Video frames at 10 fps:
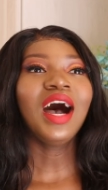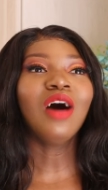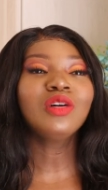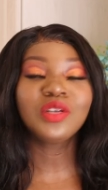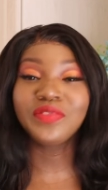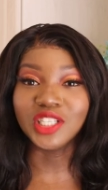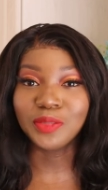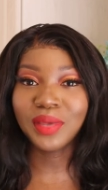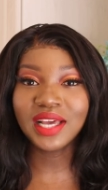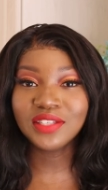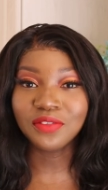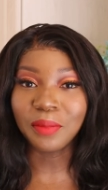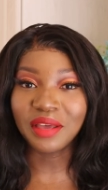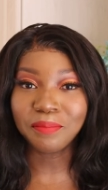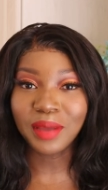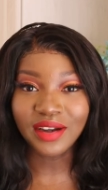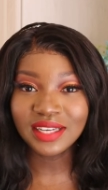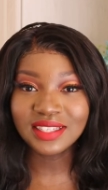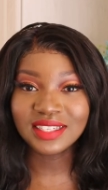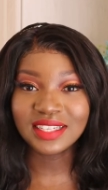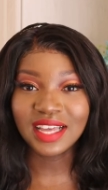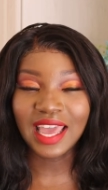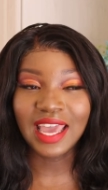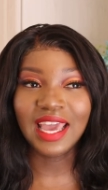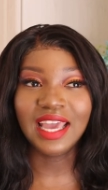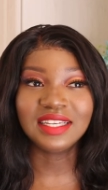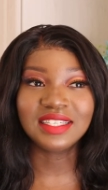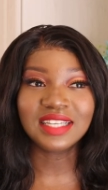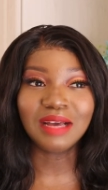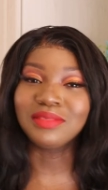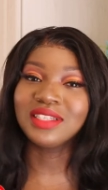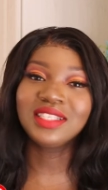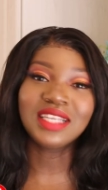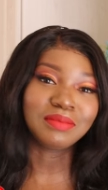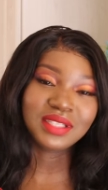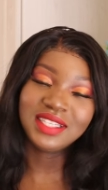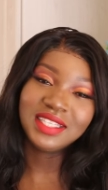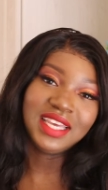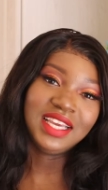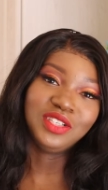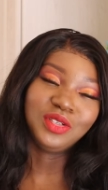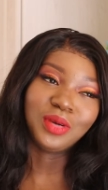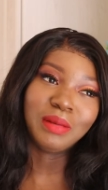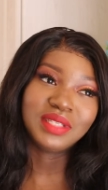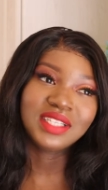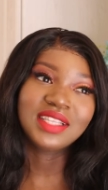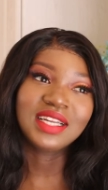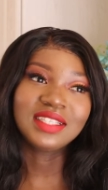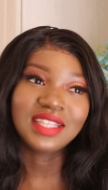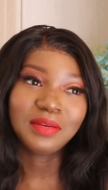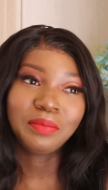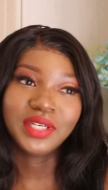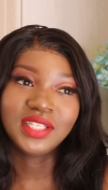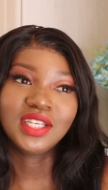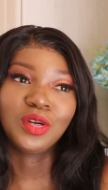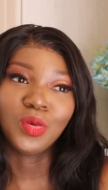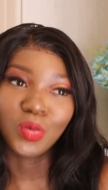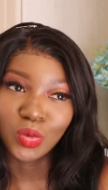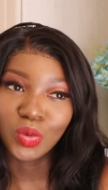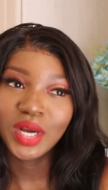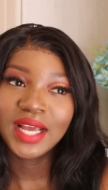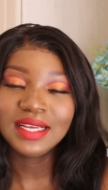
out of respect for my parents and i'm just i'm just scared you know i'm just that that person who